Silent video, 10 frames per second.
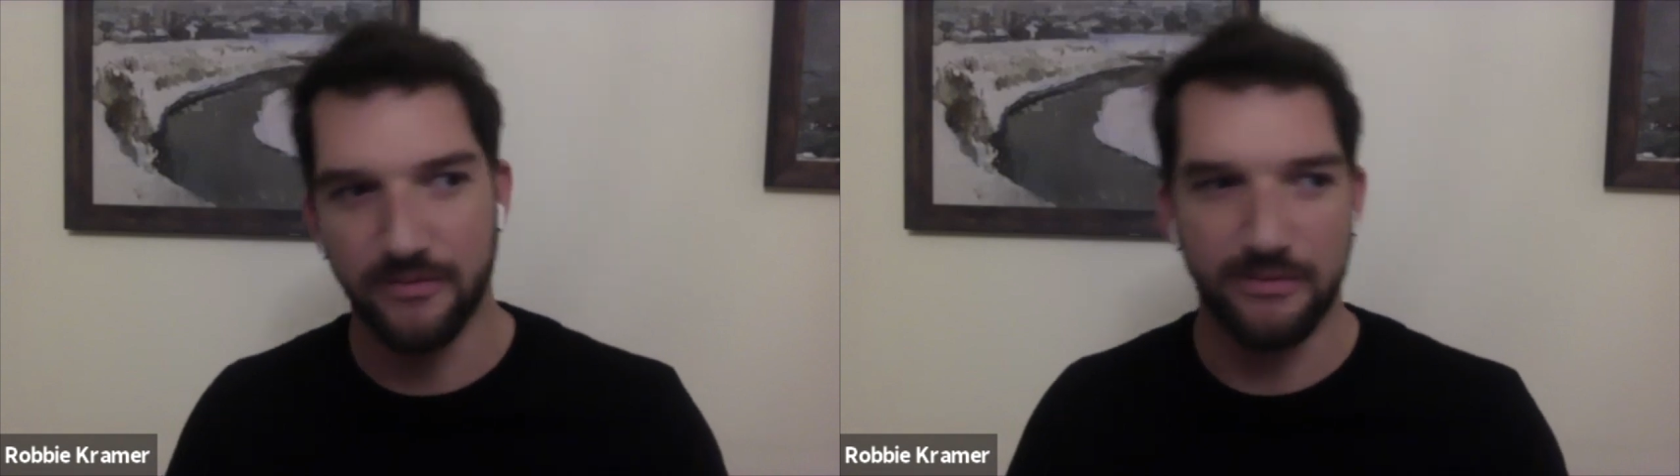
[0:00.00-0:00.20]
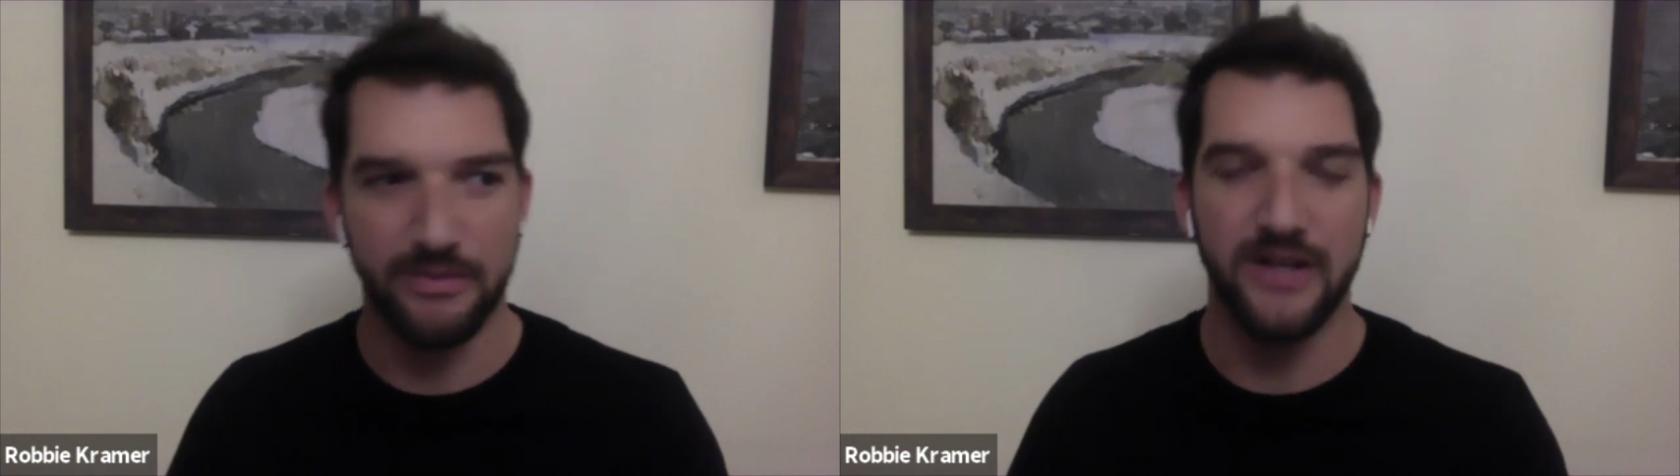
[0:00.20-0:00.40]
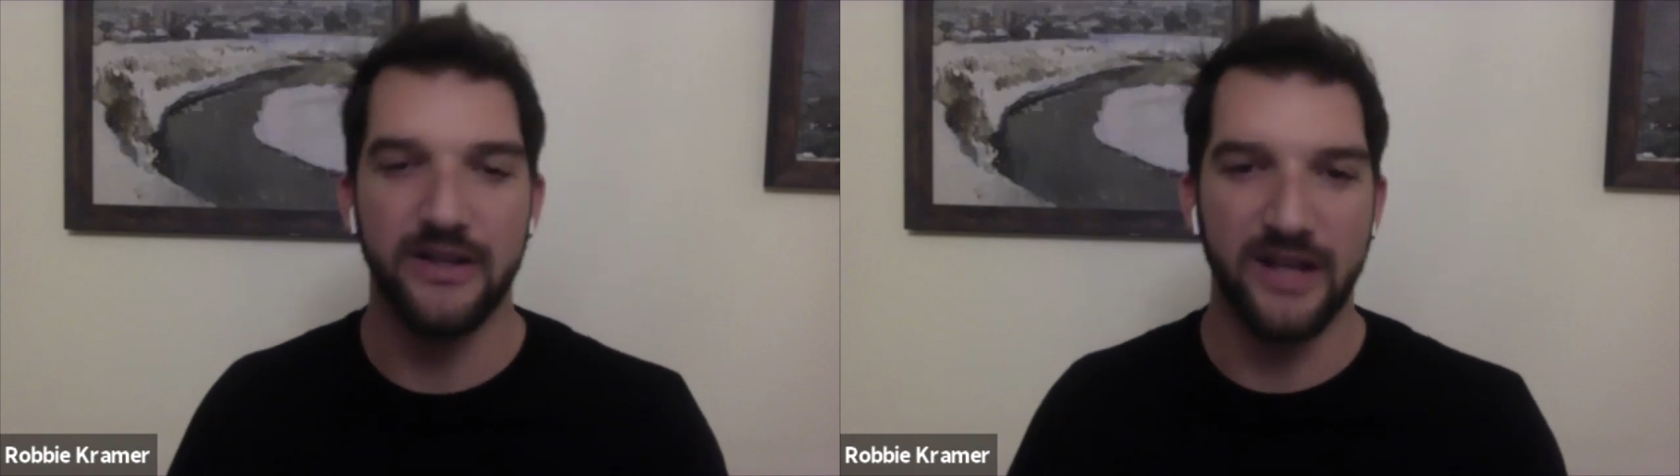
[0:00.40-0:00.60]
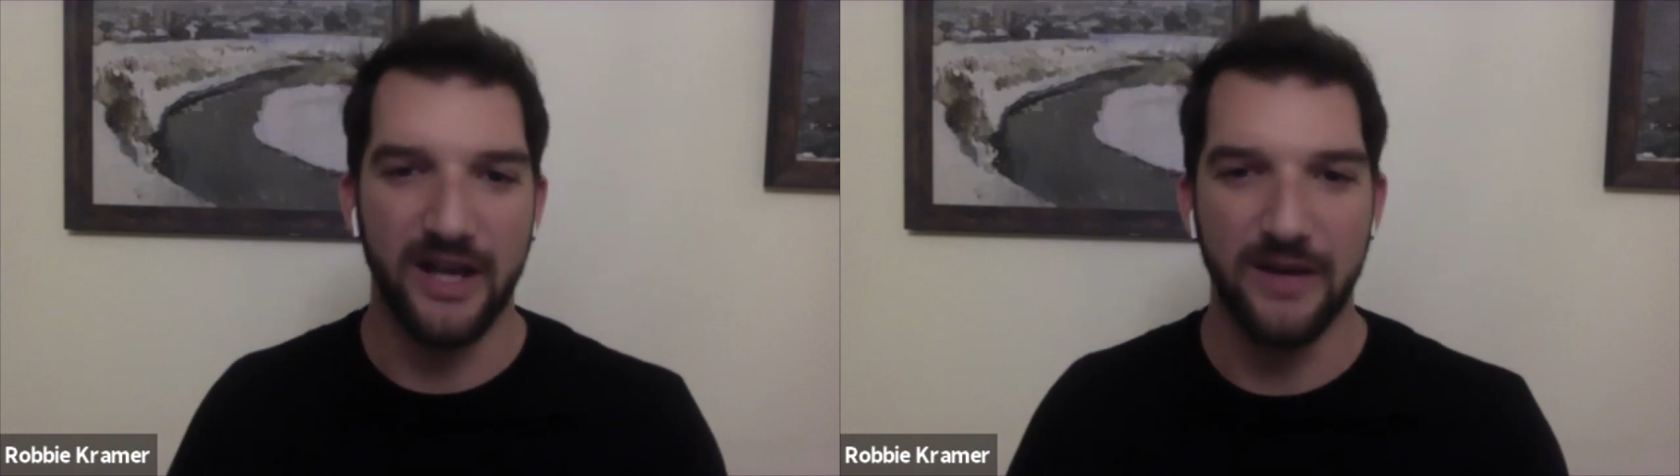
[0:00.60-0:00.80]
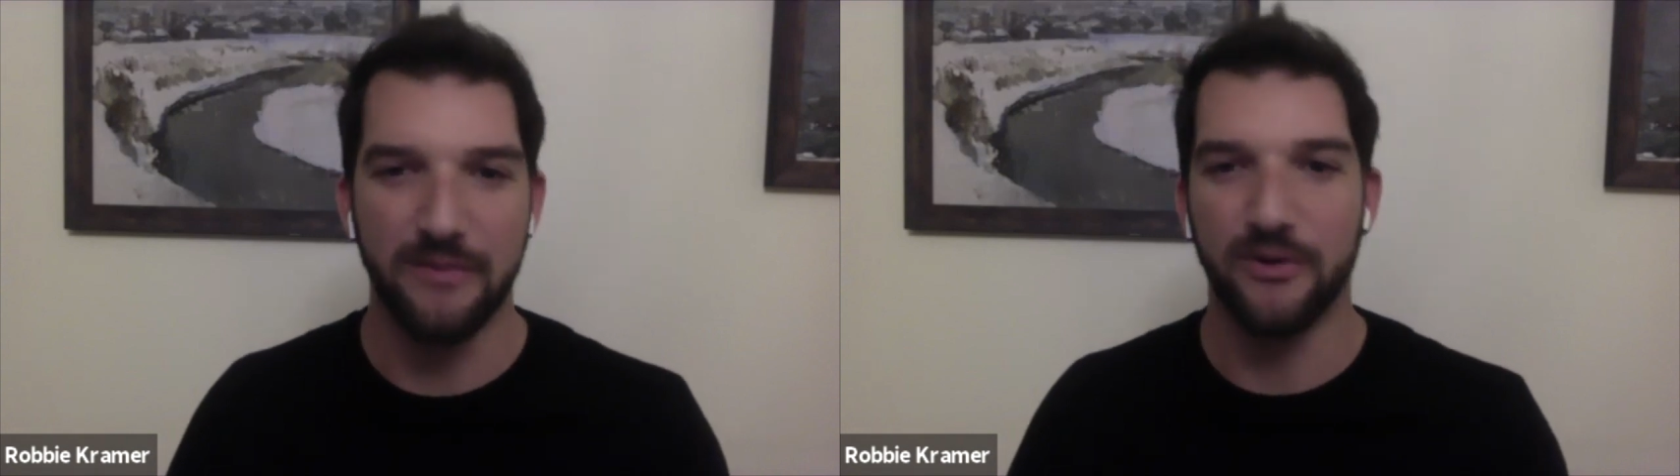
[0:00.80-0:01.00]
been in the
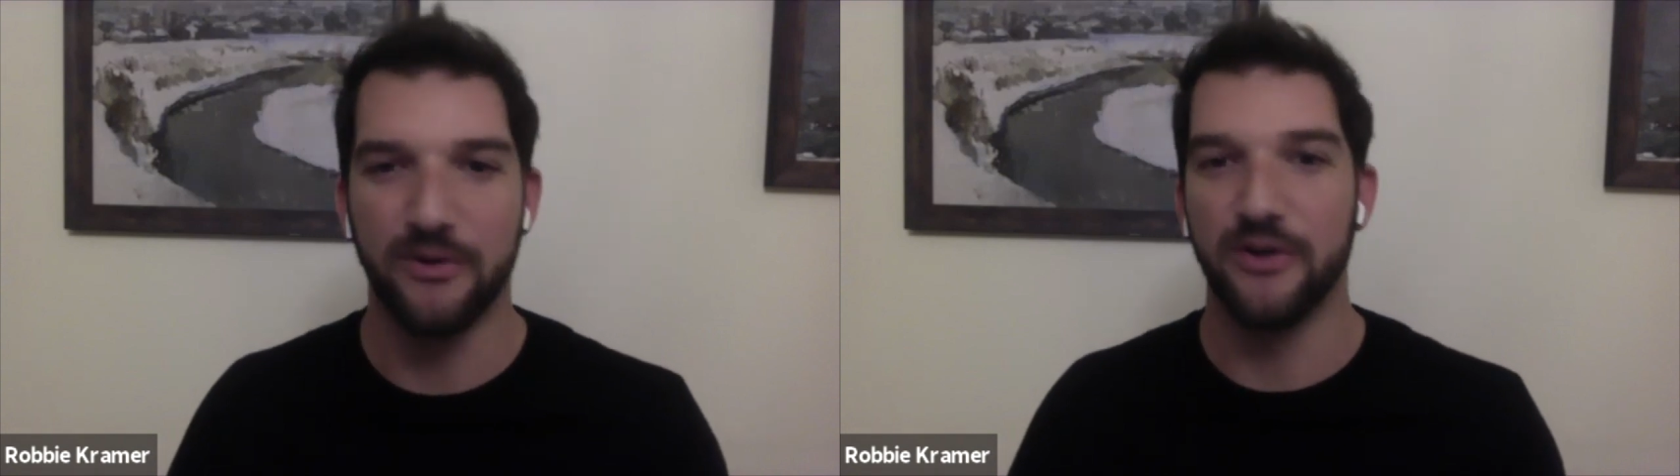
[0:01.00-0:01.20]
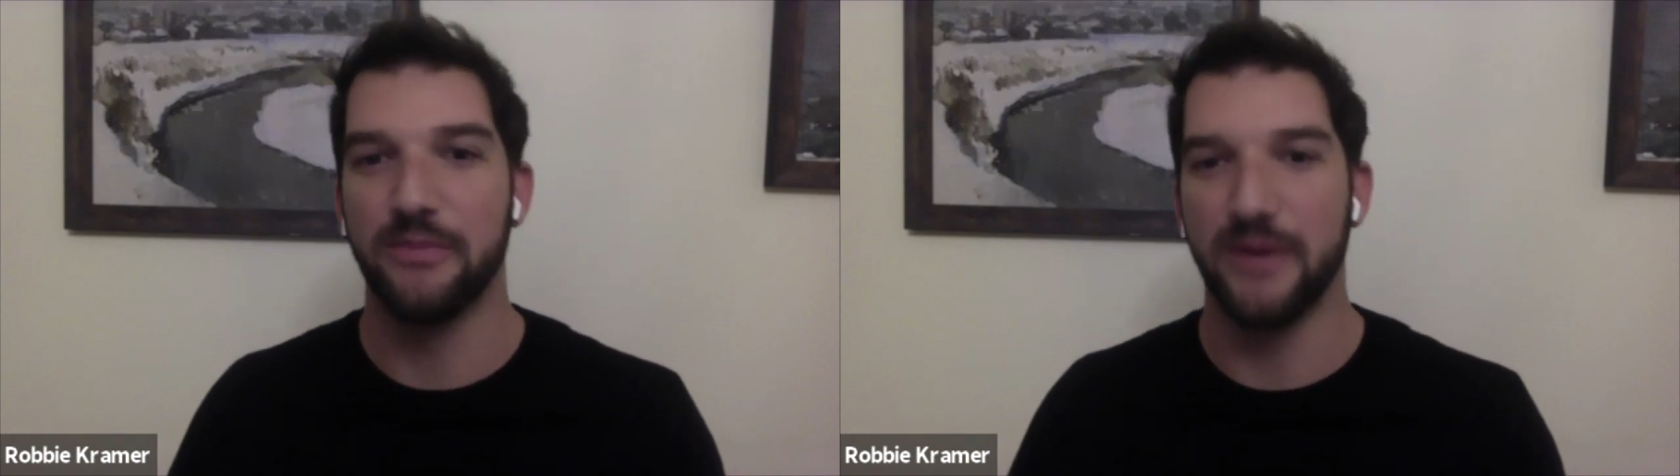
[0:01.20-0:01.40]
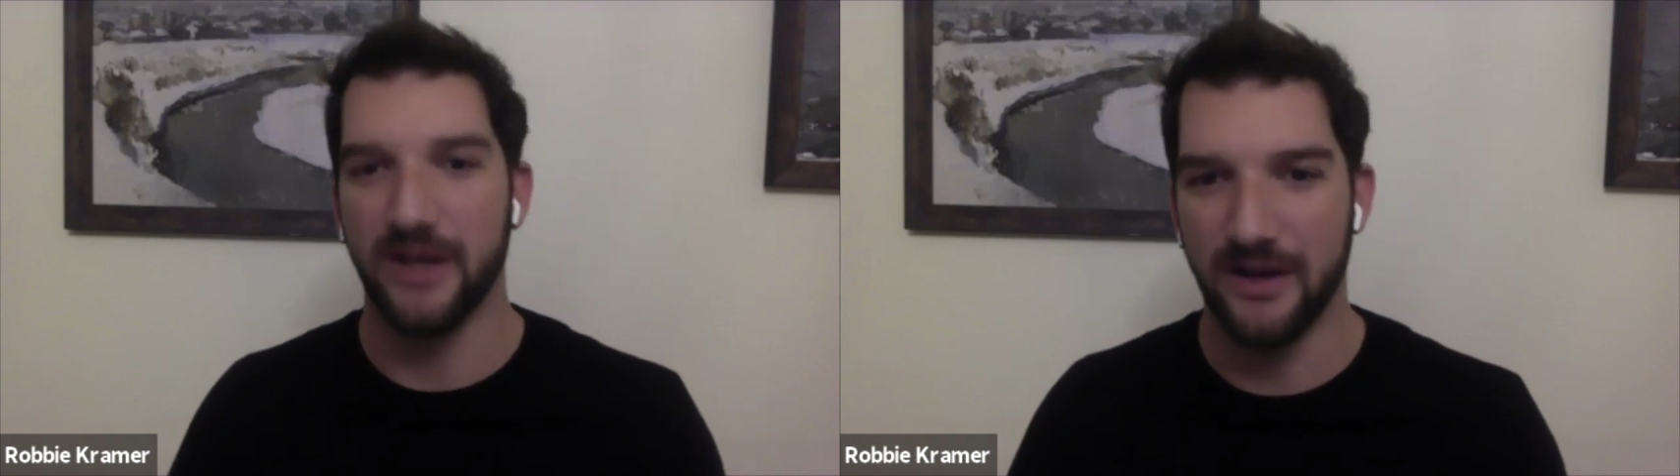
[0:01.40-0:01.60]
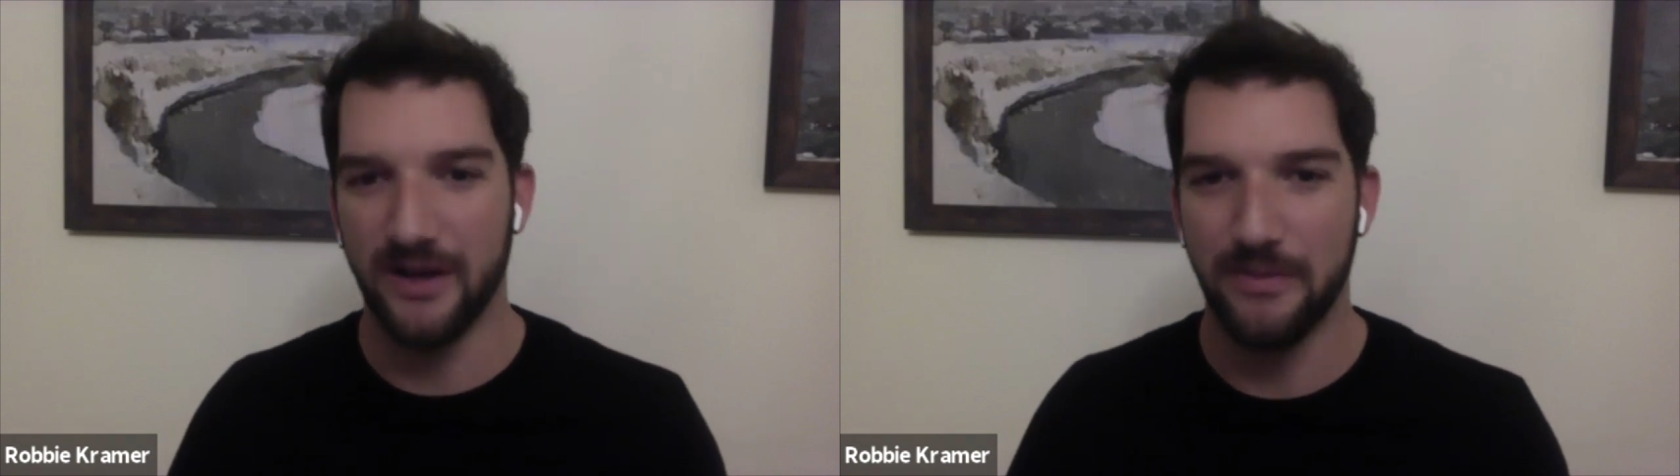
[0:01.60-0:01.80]
game, learned pickup,